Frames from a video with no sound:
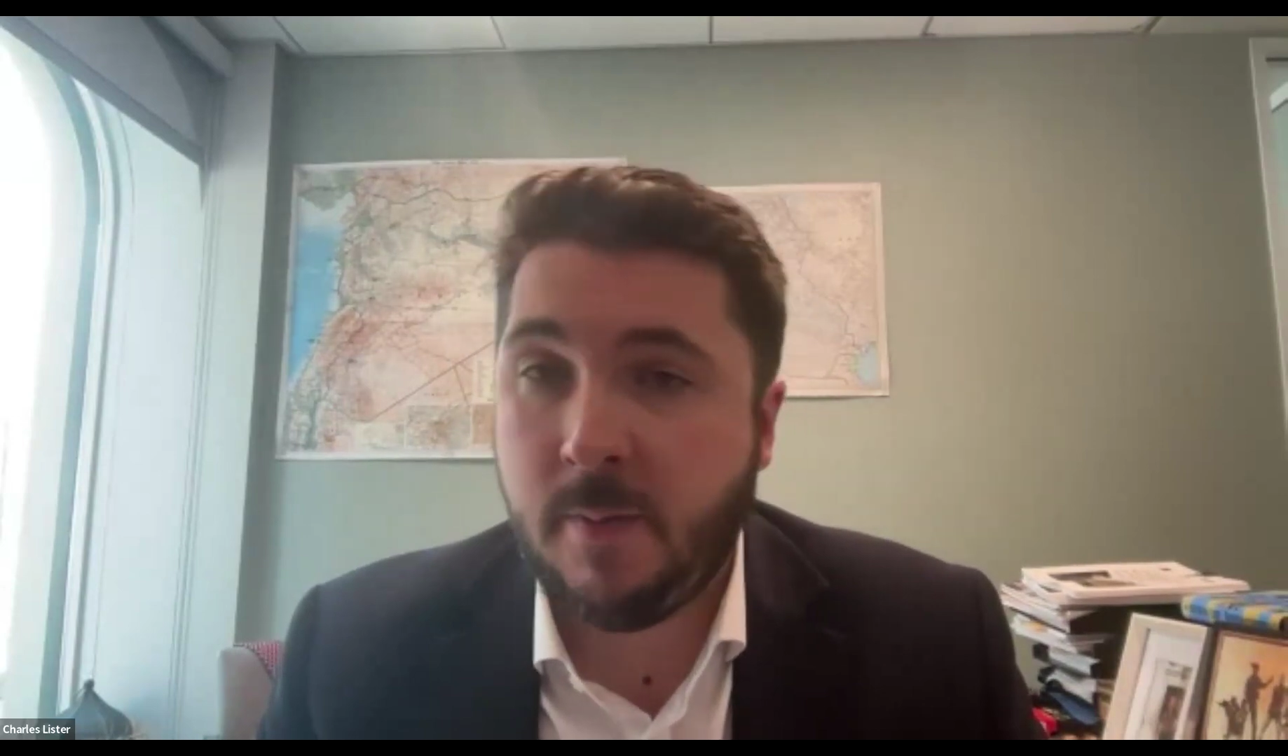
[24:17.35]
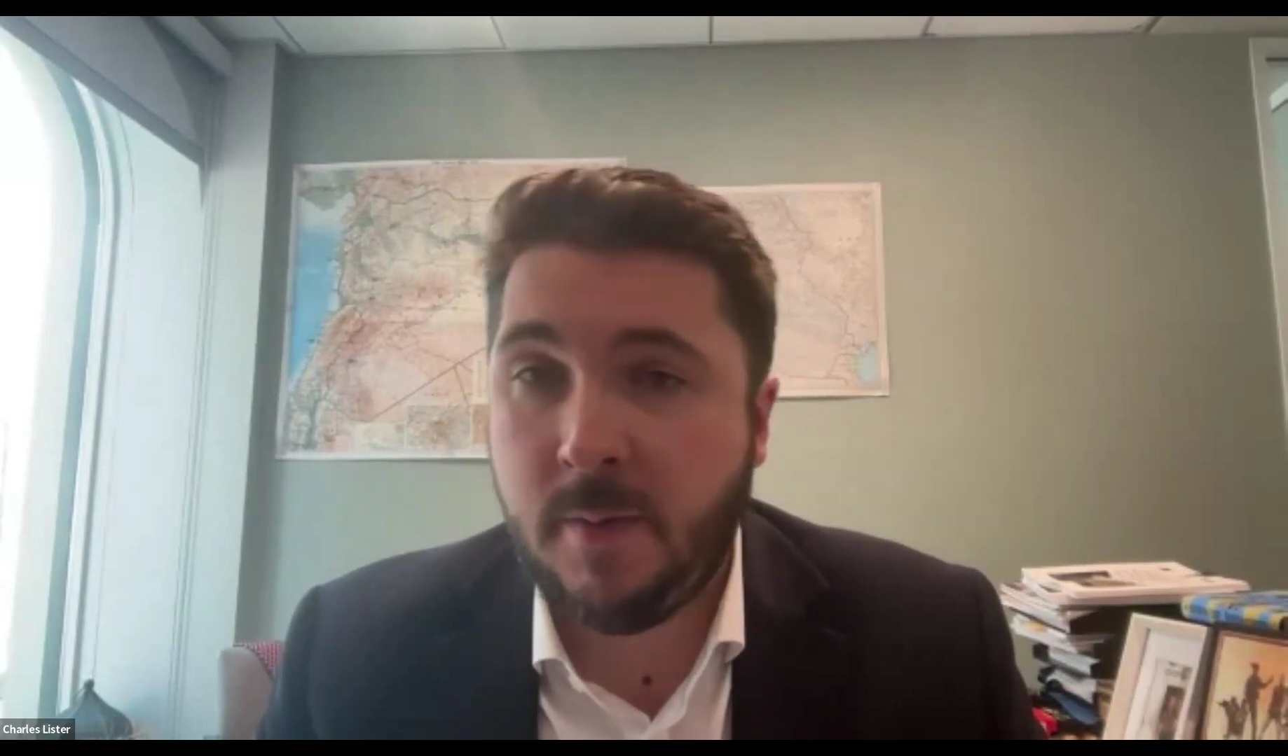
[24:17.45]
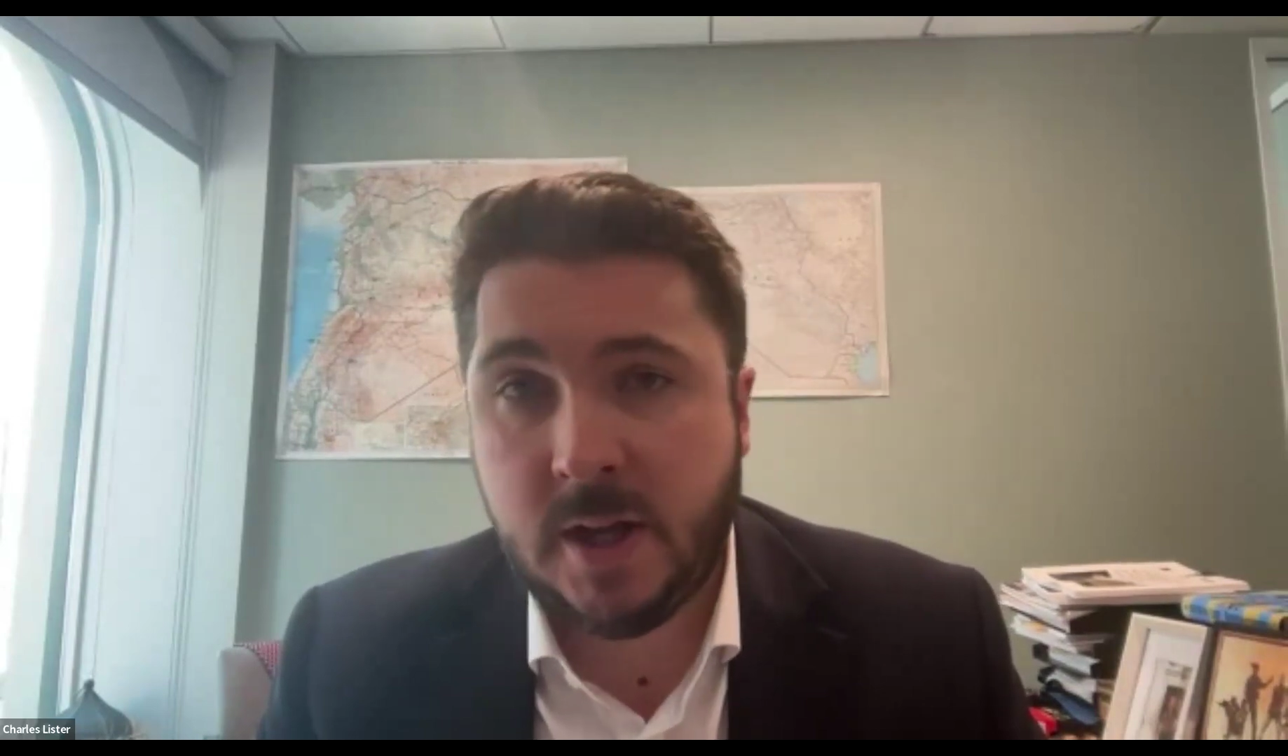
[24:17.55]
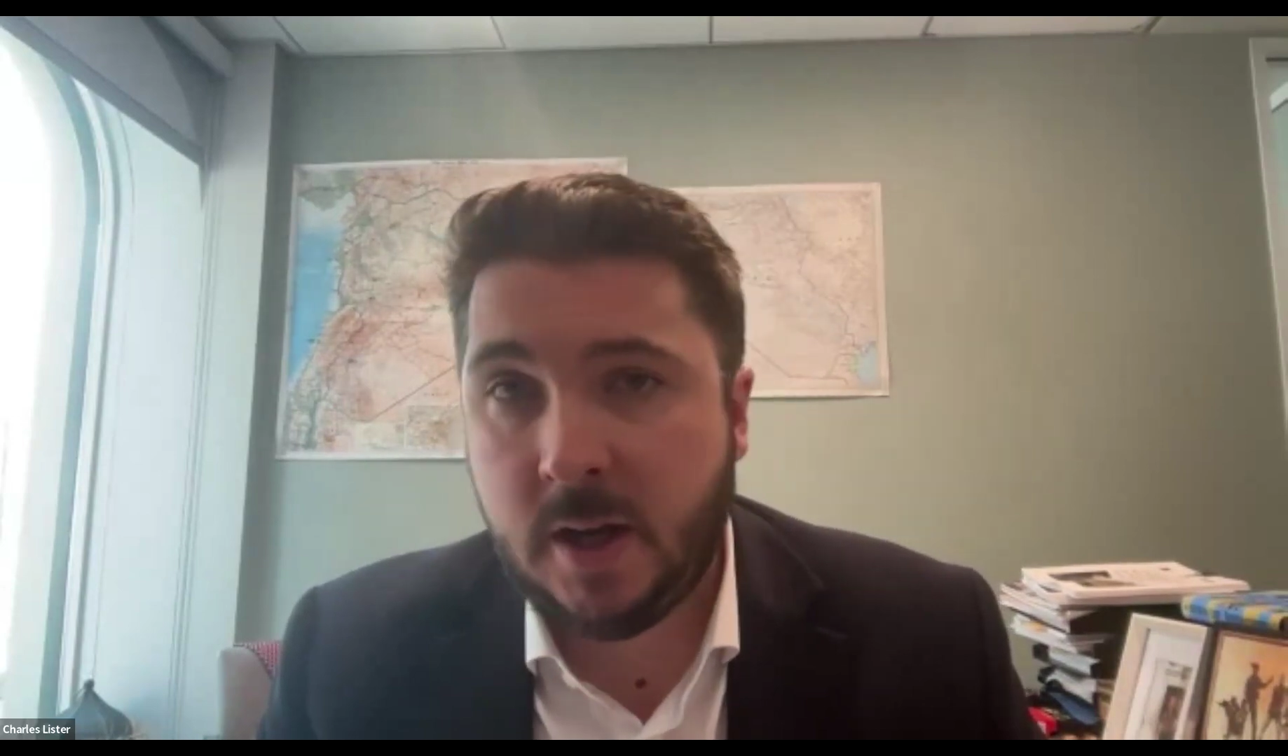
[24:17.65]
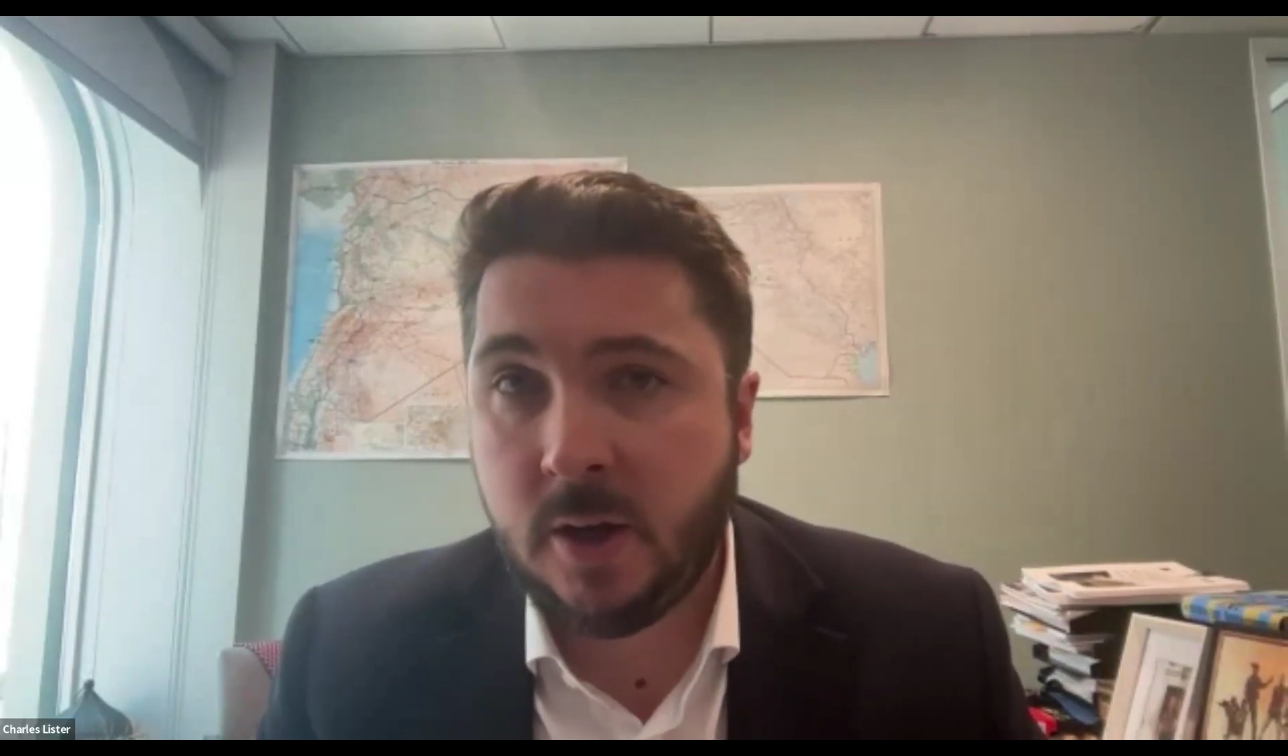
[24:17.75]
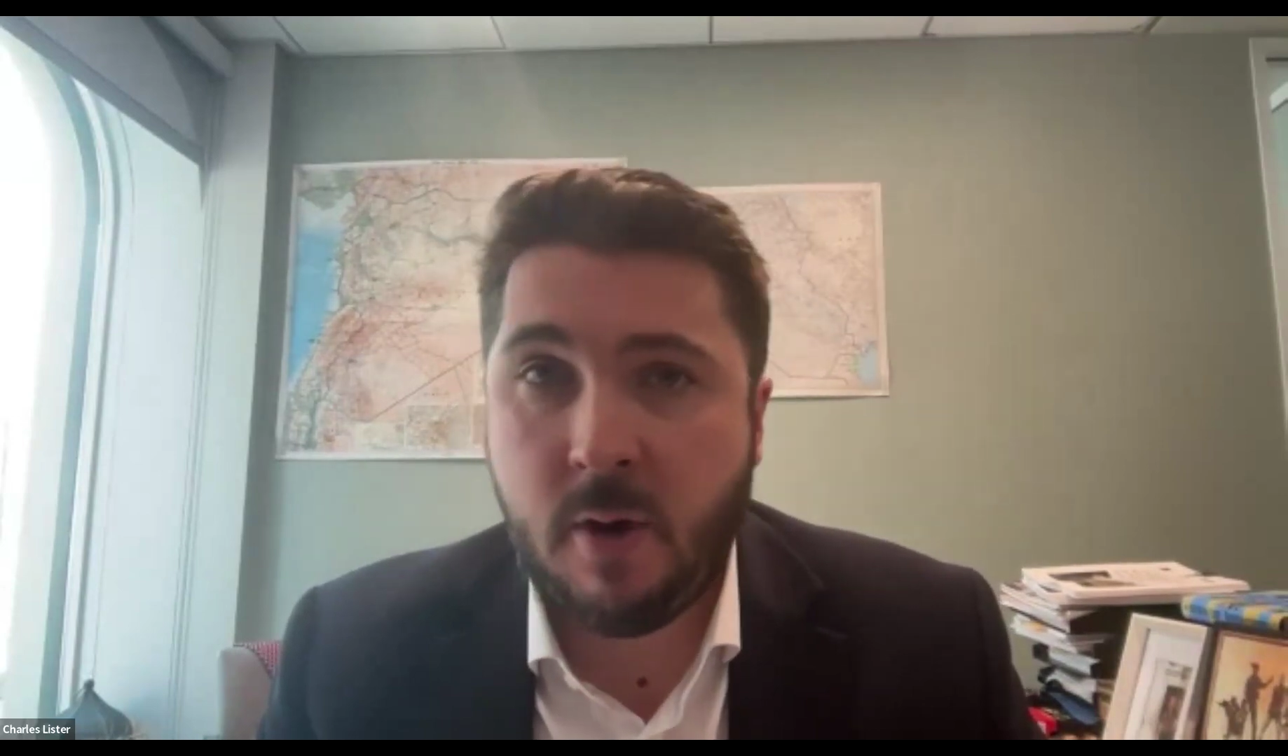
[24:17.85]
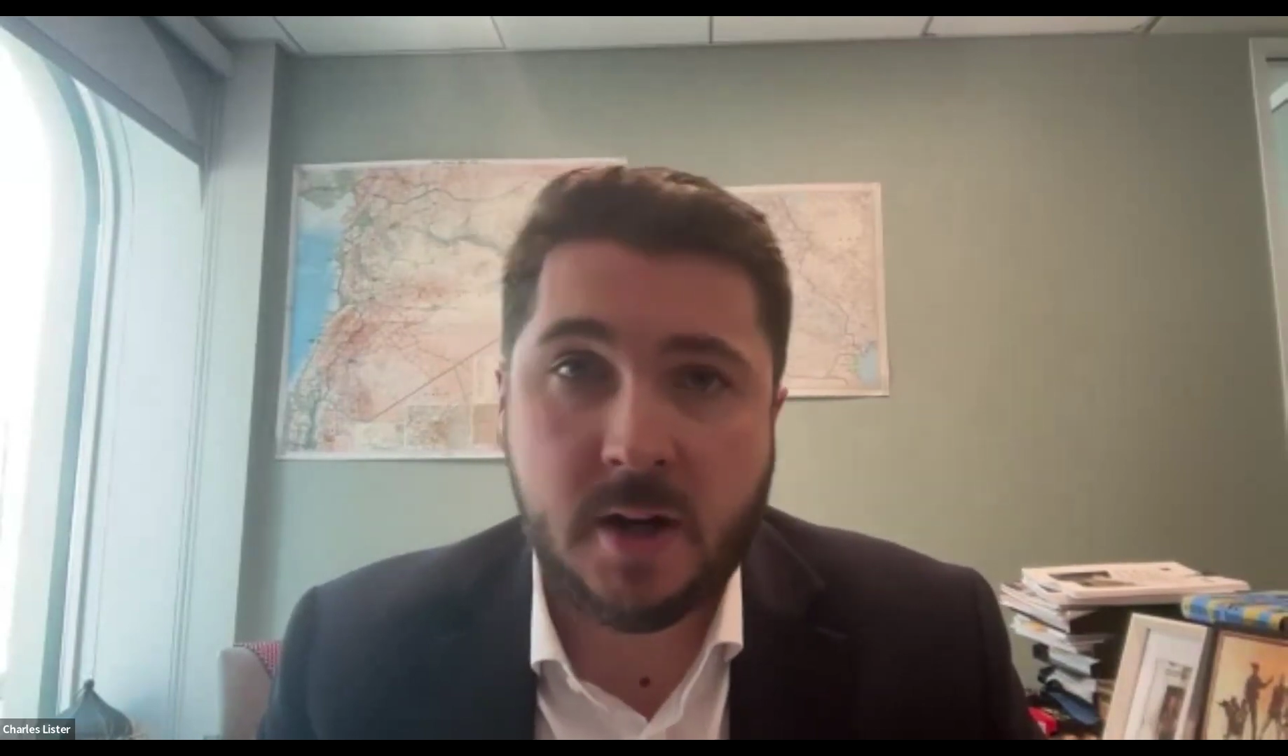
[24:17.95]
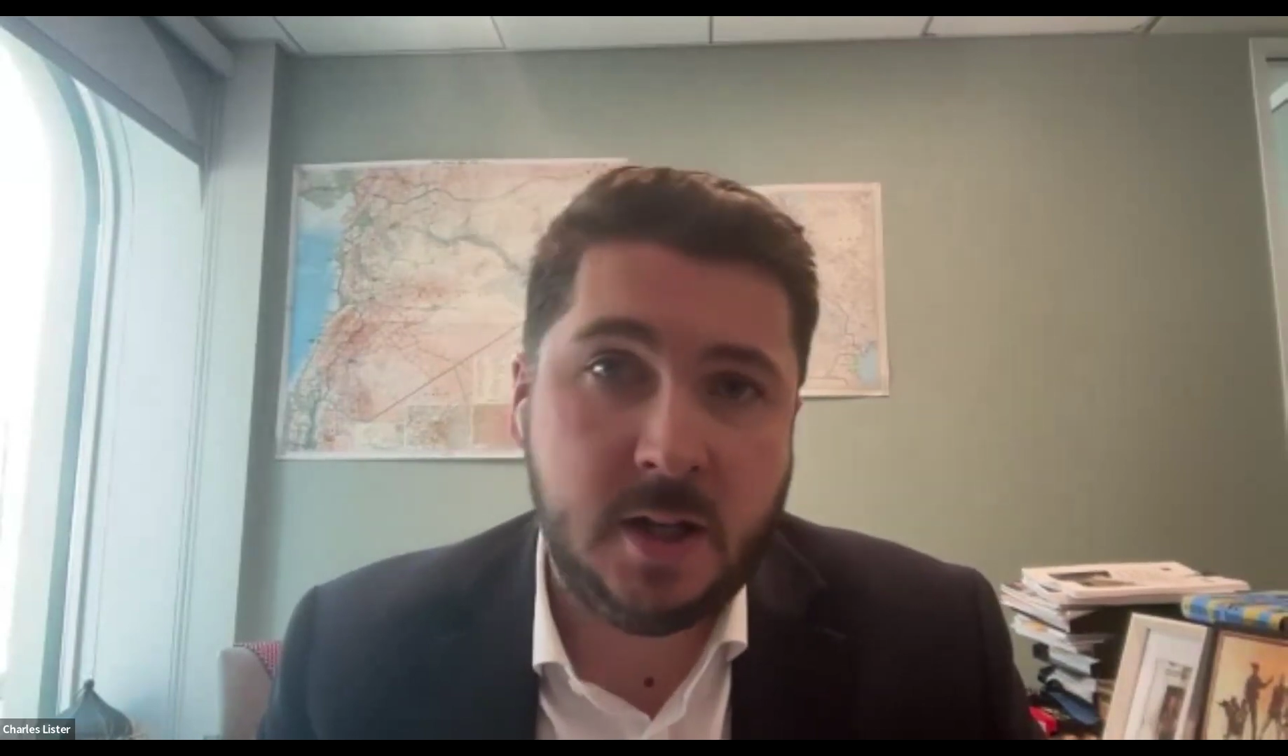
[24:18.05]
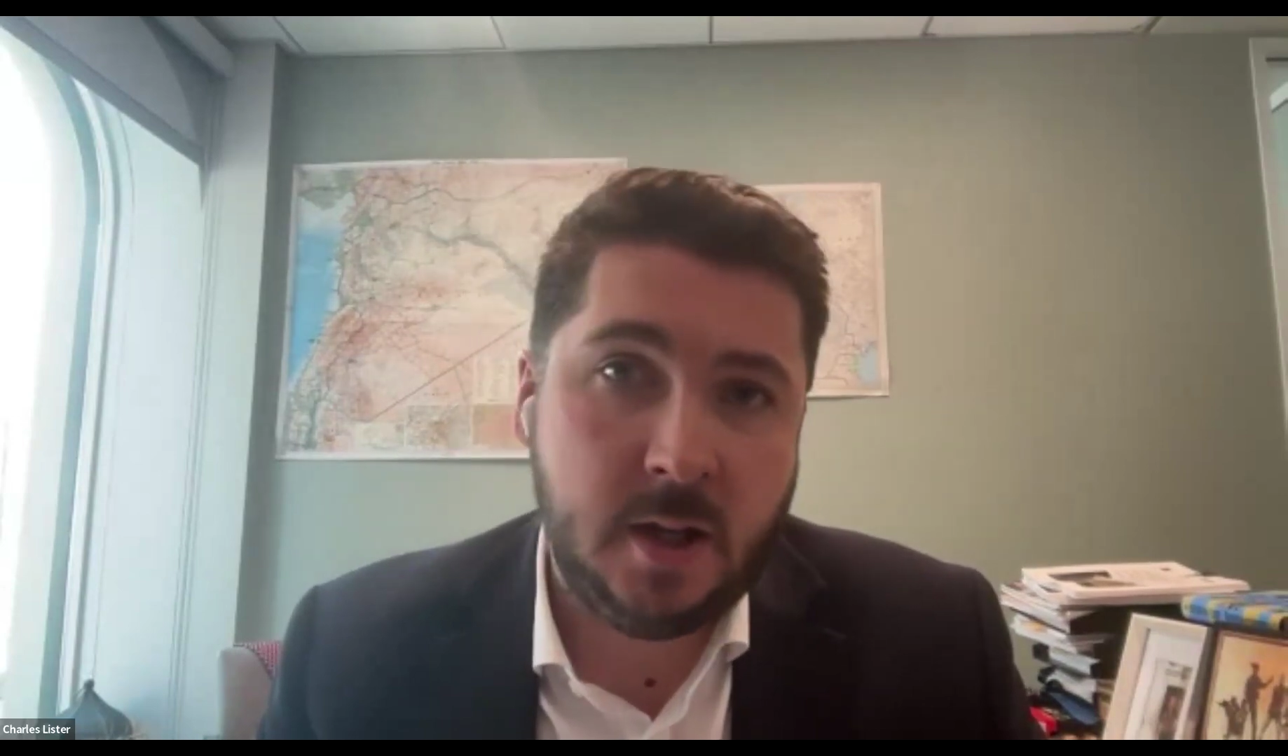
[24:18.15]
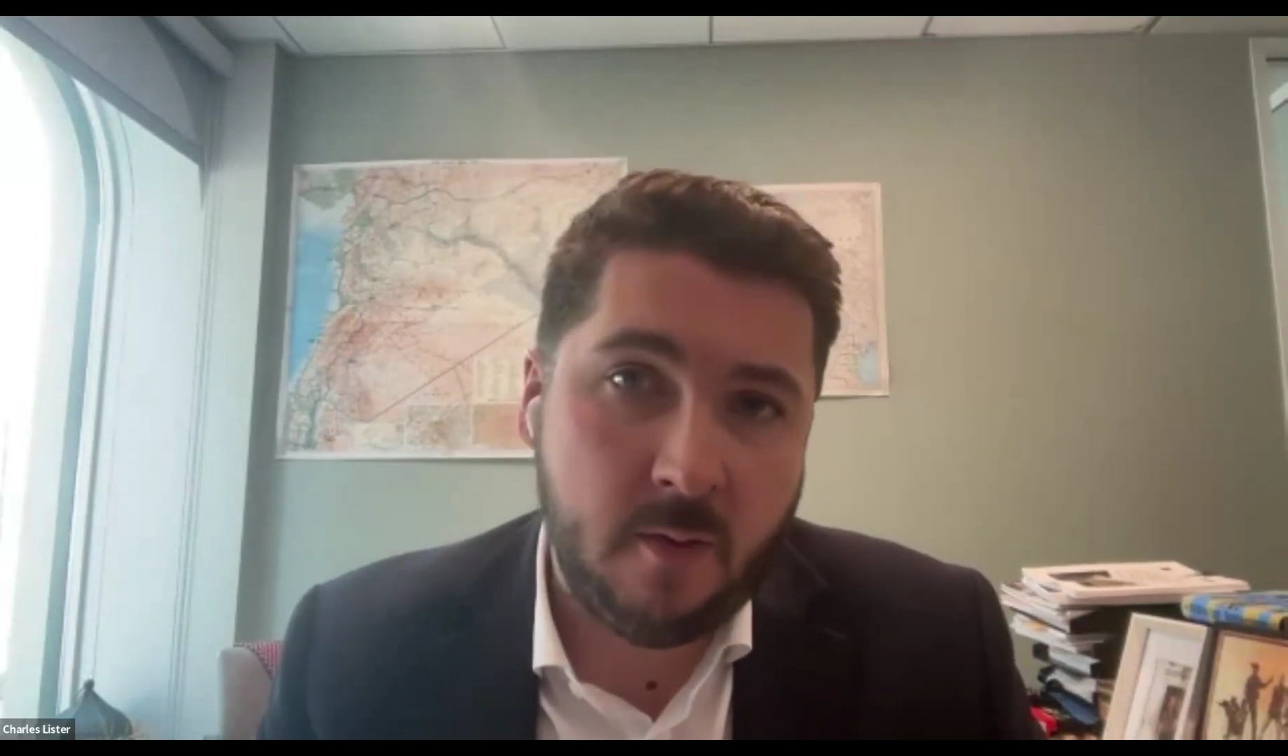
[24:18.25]
a
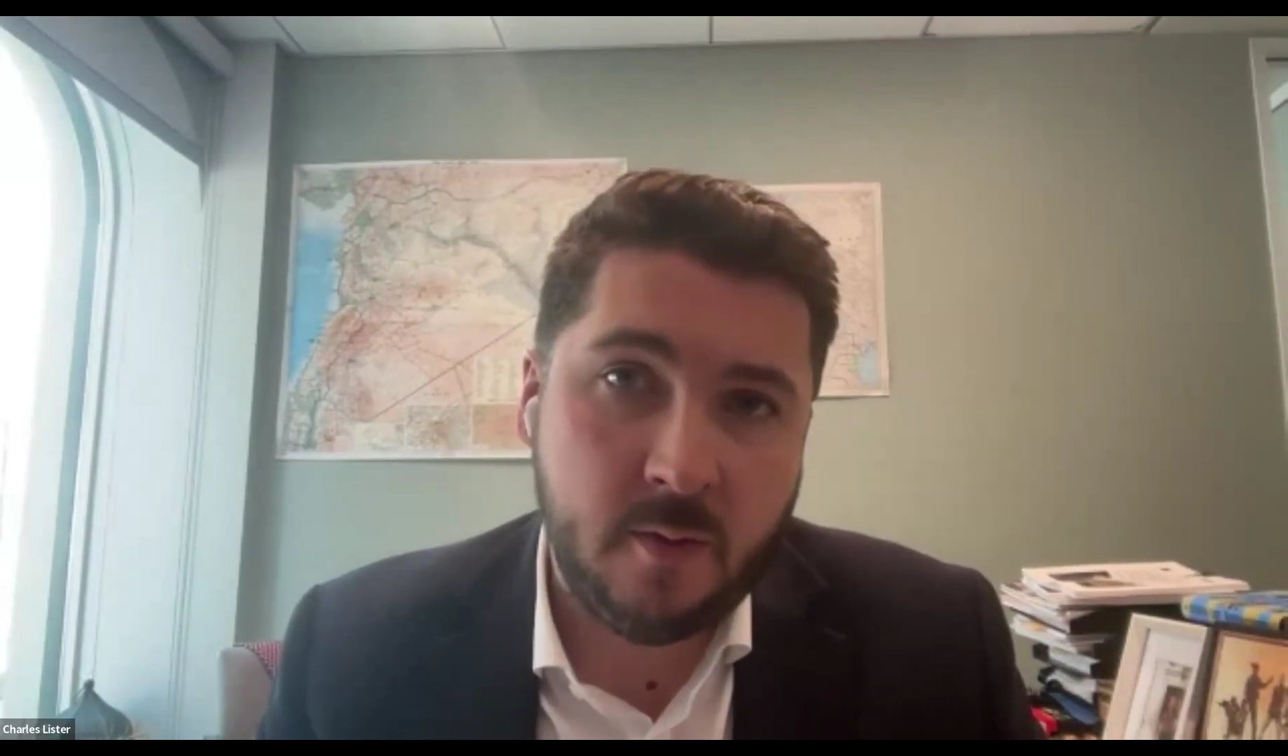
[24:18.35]
semi-technocratic